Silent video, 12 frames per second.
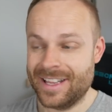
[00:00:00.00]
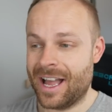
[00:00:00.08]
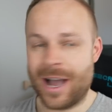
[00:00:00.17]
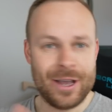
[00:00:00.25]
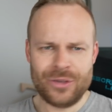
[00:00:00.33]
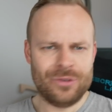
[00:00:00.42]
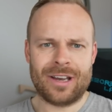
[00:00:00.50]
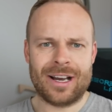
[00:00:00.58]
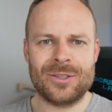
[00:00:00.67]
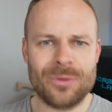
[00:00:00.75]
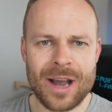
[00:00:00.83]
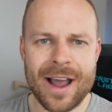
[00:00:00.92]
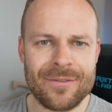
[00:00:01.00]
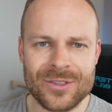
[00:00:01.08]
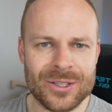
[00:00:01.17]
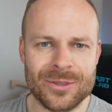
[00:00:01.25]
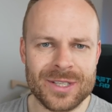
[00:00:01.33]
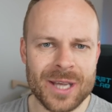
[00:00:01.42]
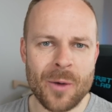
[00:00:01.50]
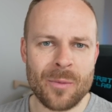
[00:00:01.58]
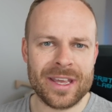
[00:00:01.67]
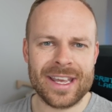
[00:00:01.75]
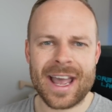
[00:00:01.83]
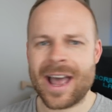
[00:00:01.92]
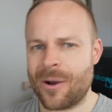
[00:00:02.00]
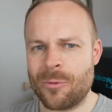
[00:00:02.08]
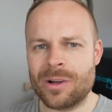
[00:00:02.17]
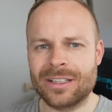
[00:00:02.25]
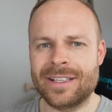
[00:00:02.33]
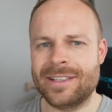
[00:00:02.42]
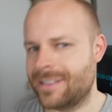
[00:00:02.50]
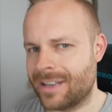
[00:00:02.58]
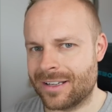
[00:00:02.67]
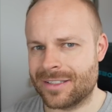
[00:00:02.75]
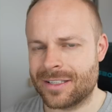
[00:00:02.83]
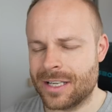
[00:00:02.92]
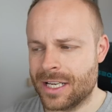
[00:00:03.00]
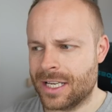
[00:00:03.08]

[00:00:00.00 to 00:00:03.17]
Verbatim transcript: Uh, you guys will have to tell me how well he does.